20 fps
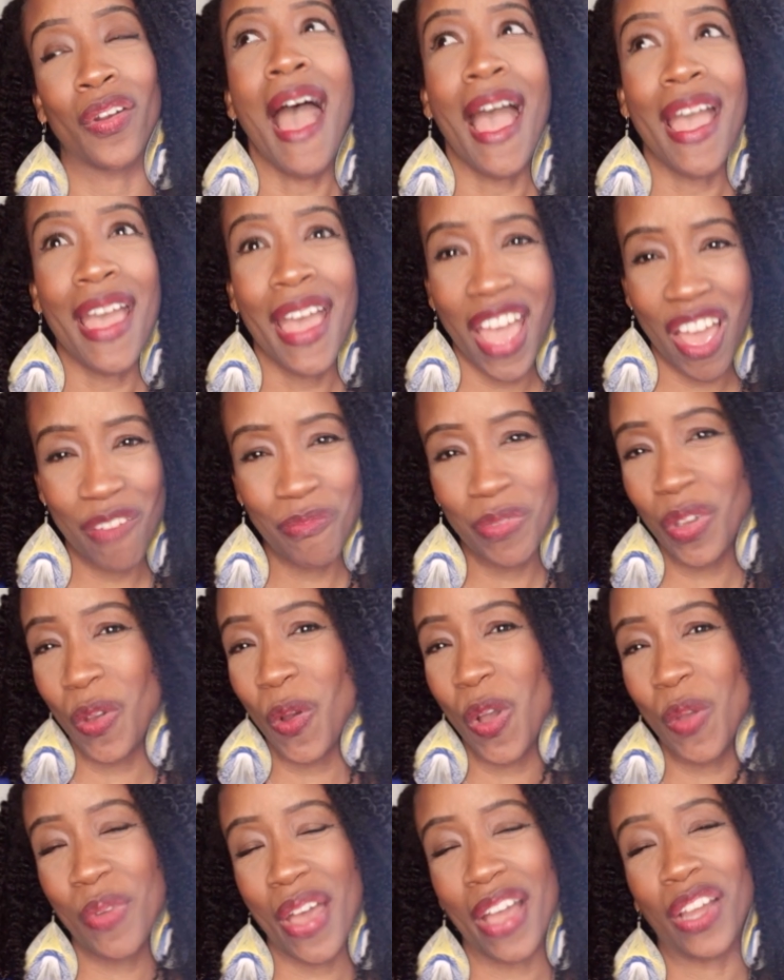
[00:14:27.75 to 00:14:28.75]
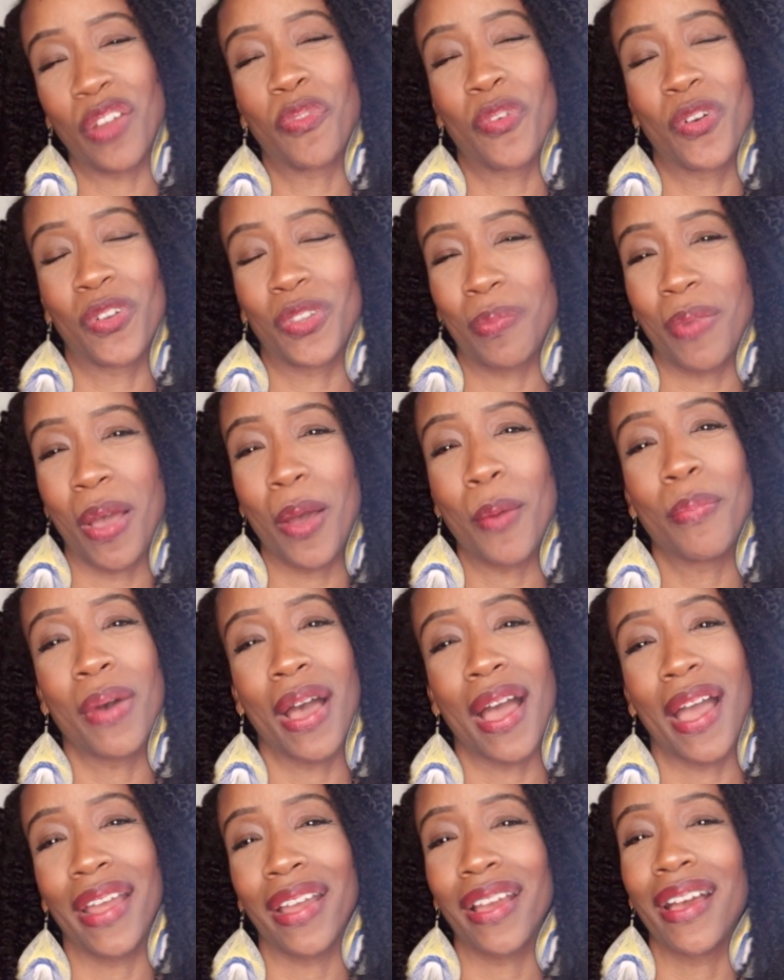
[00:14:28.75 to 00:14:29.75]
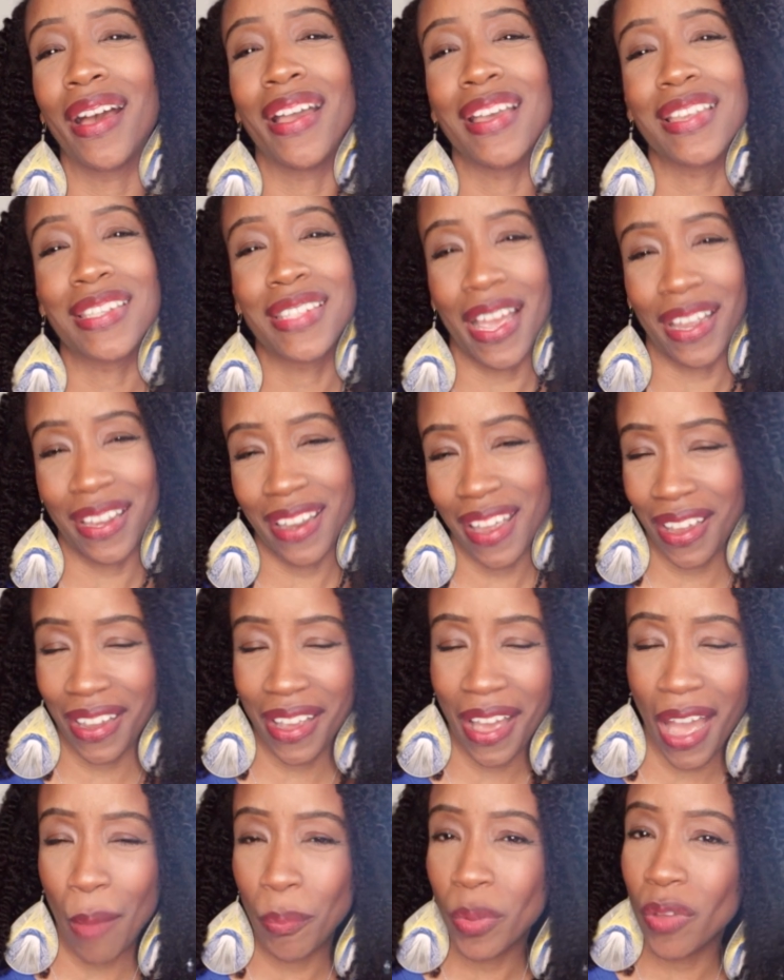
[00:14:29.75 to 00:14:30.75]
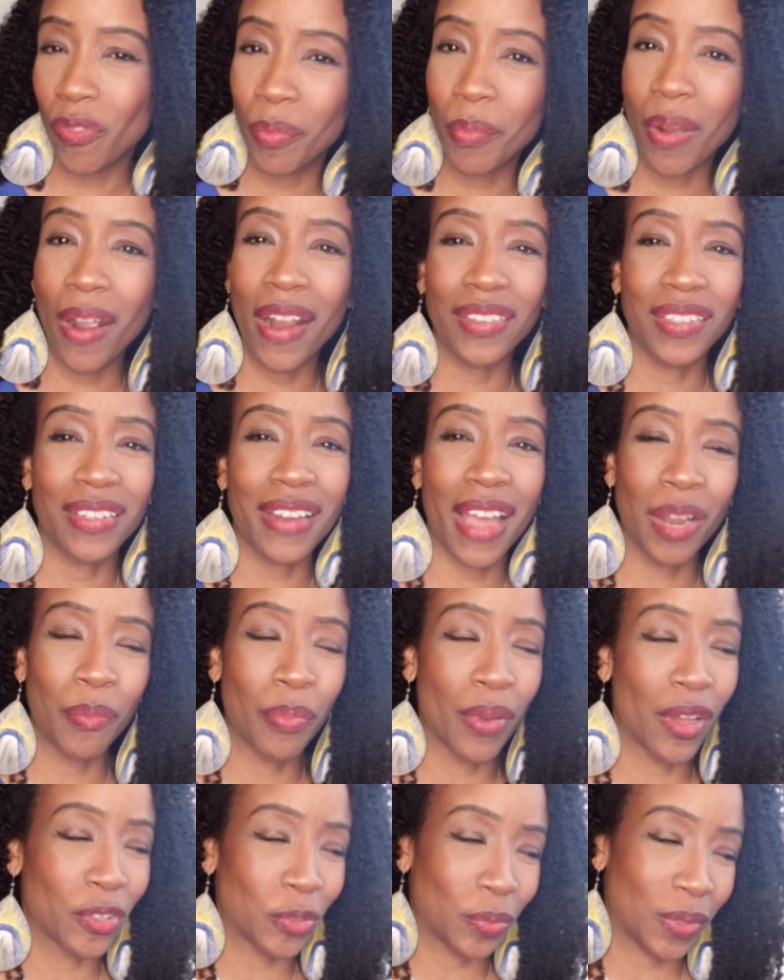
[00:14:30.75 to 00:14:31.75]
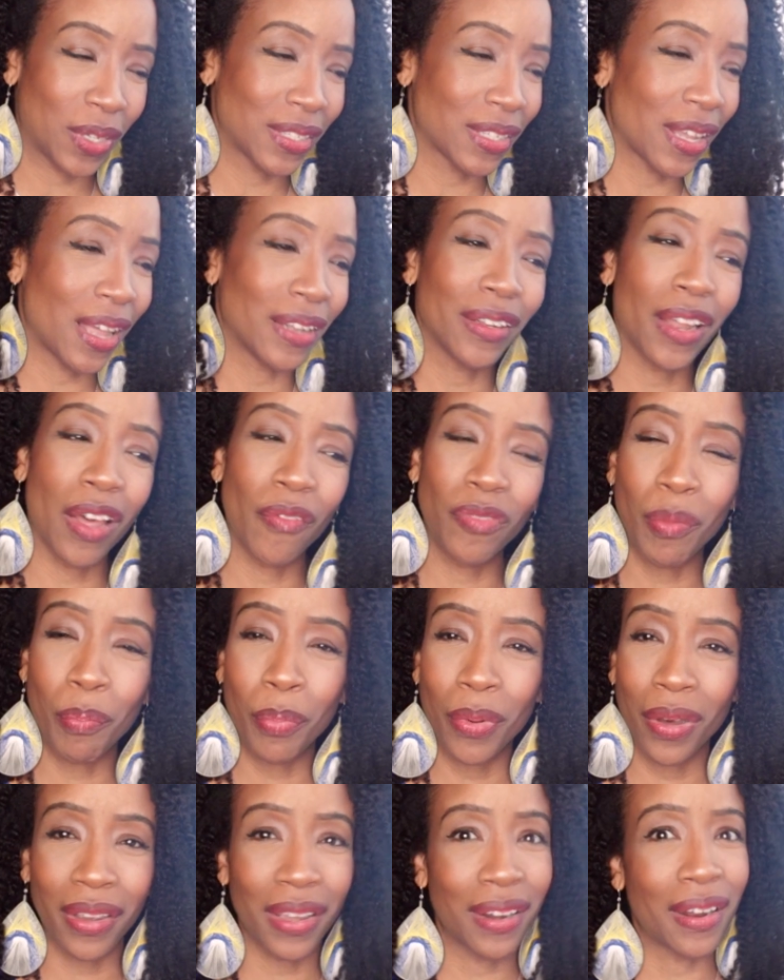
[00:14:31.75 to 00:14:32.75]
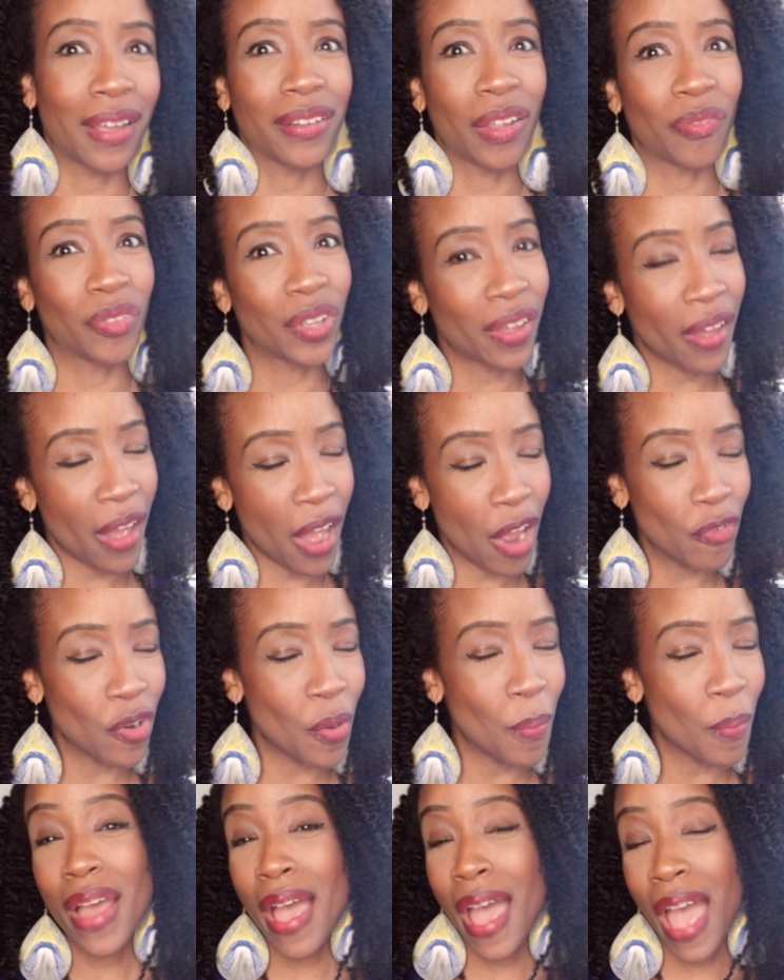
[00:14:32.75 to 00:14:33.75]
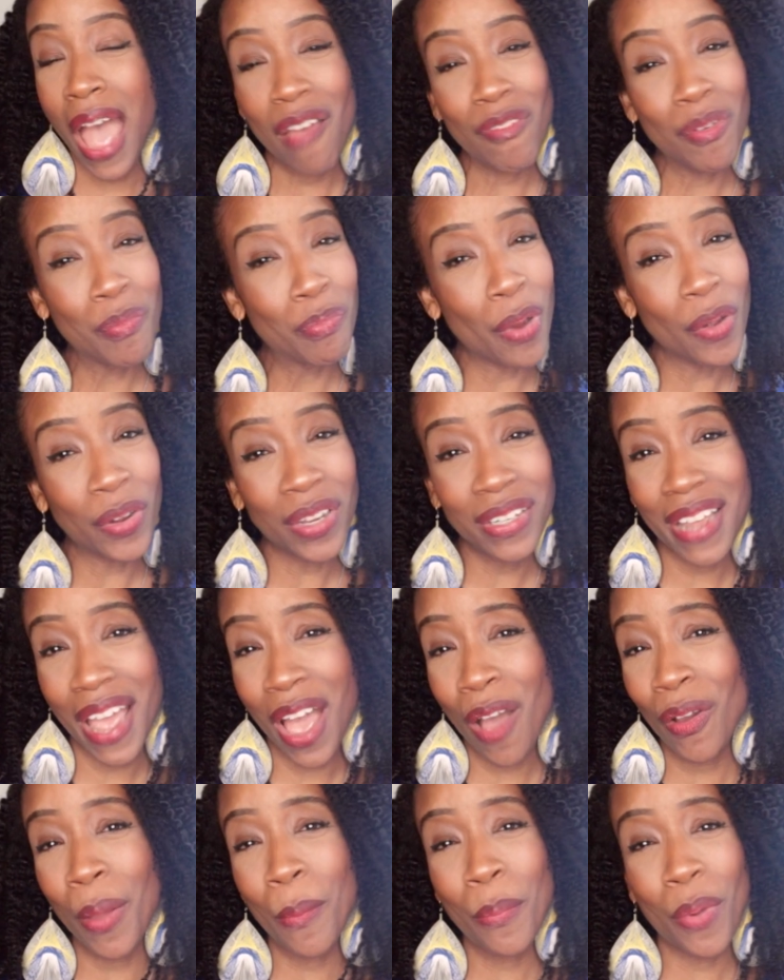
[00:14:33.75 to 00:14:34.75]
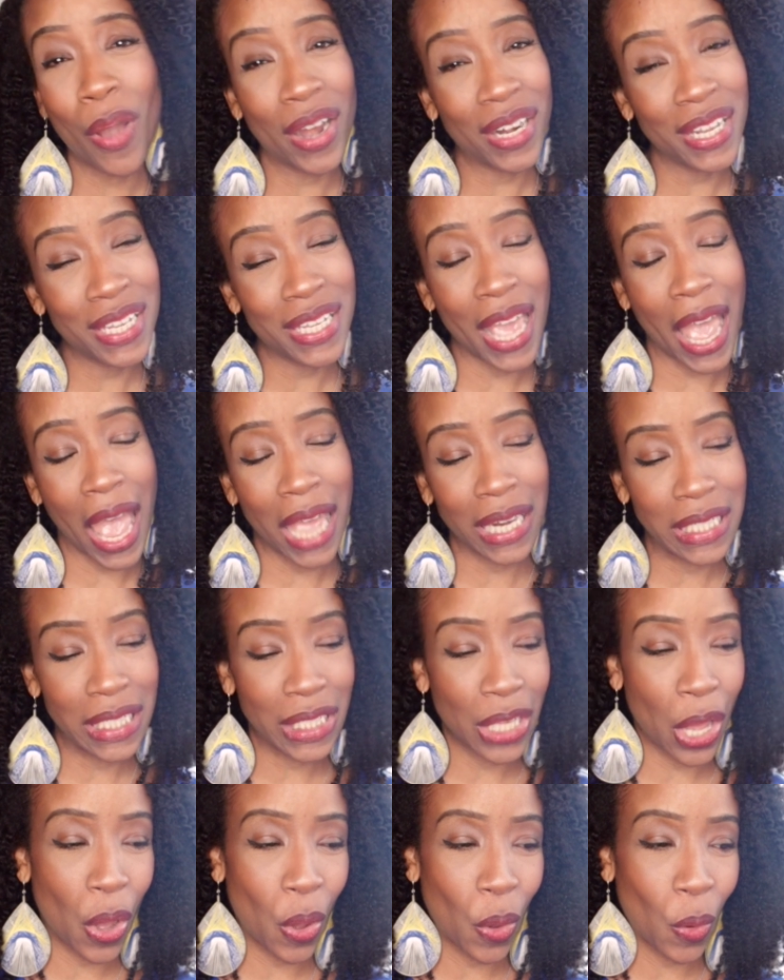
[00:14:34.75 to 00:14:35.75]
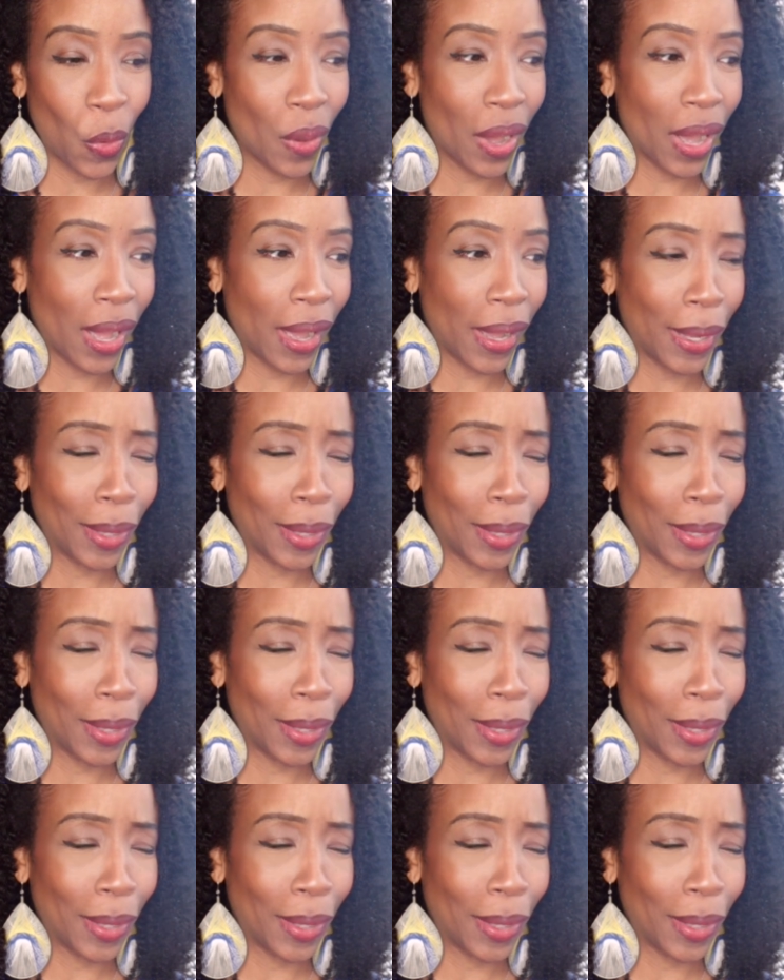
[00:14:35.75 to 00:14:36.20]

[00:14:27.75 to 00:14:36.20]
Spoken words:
I have been going back and forth about buying a secondhand copy of Amari and the Night Brothers, because I love the book and I love the cover, but I haven't broken down and bought it yet. So